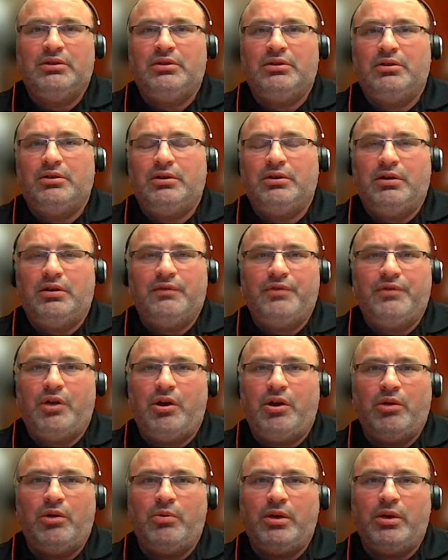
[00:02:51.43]
uh, of the
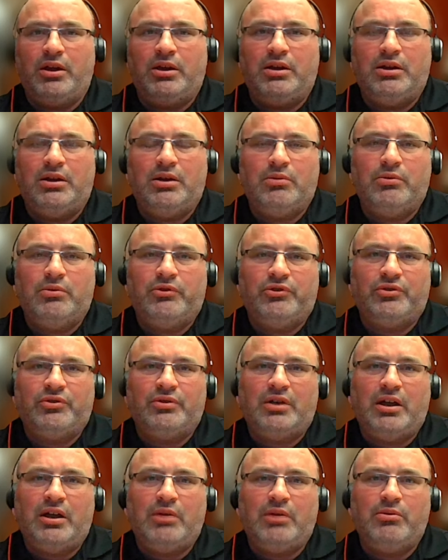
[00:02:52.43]
hallway, and I was
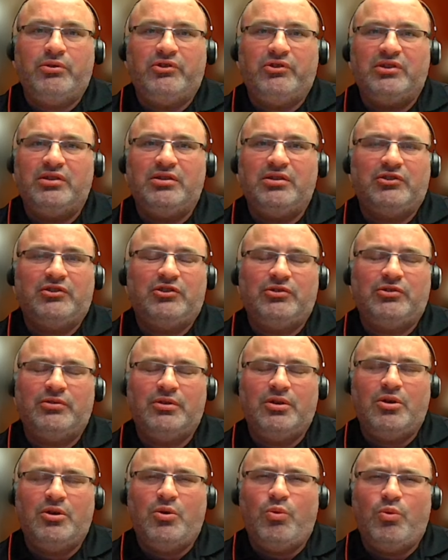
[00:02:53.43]
I was in this
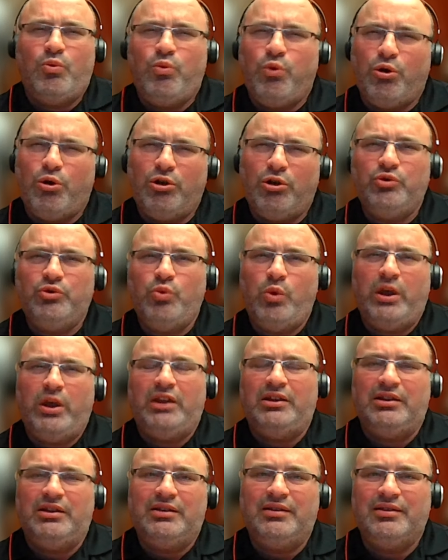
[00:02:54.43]

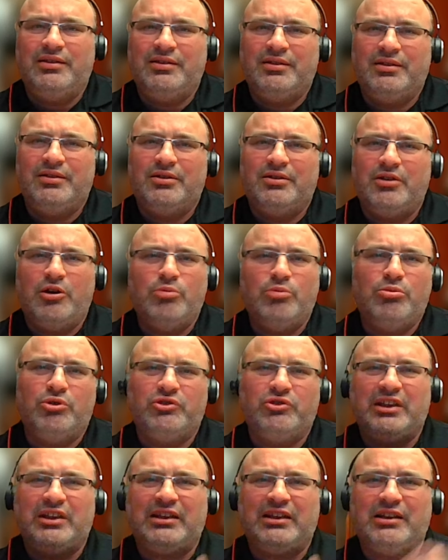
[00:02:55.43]
whirlwind,
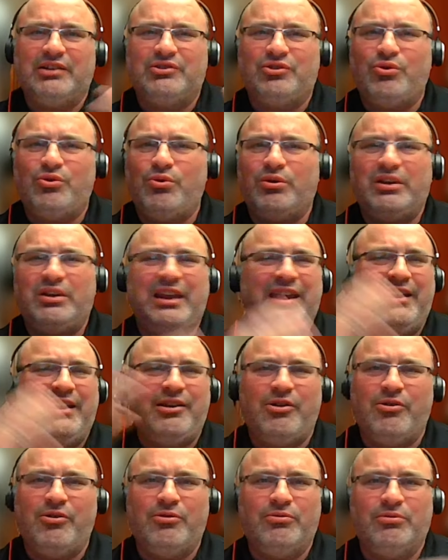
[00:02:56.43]
almost like a
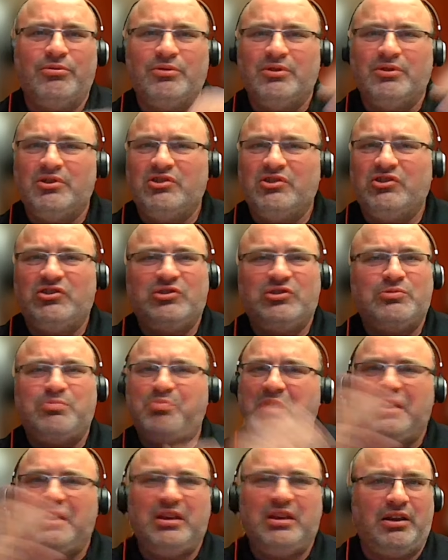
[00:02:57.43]
tornado
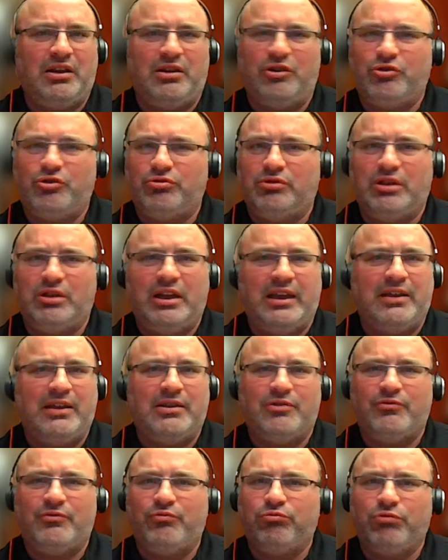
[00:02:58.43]
spinning like
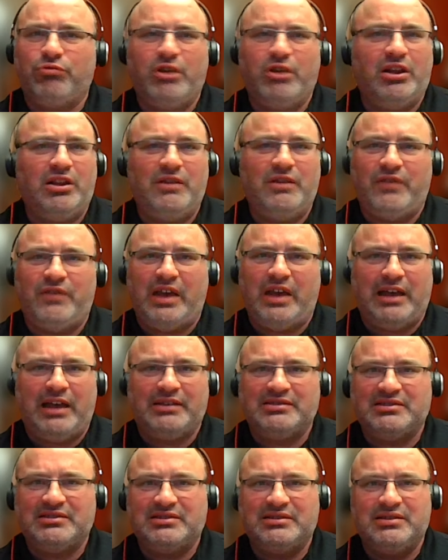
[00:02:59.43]
really
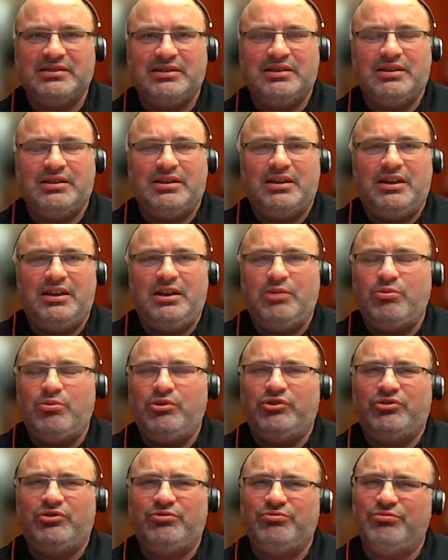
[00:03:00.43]
fast, and it
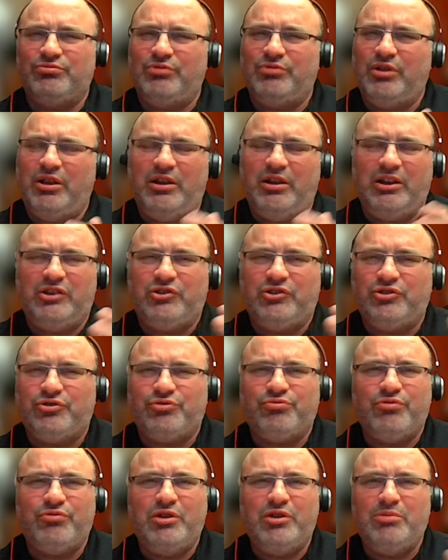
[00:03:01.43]
was
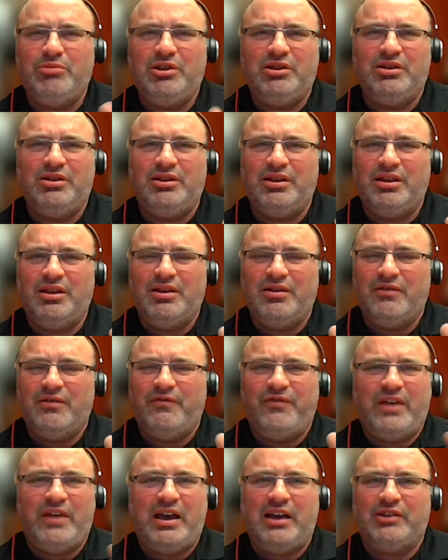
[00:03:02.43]
extremely
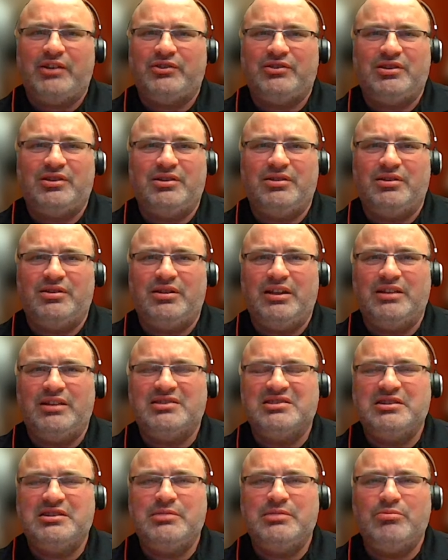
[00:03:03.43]
fast and it
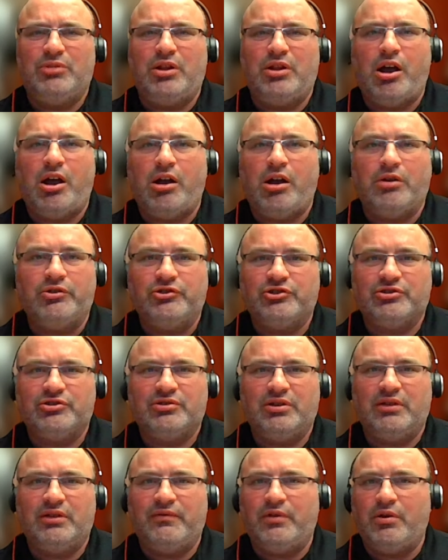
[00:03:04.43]
seemed large
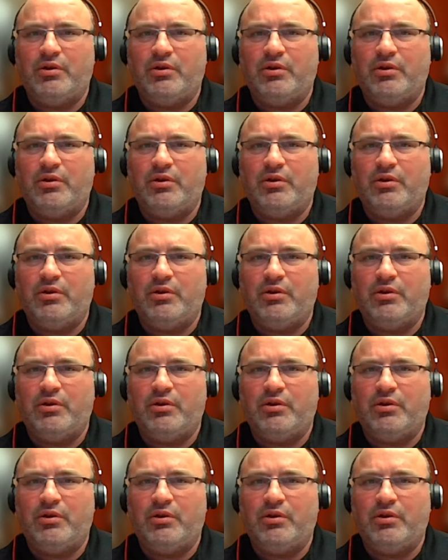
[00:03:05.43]
of a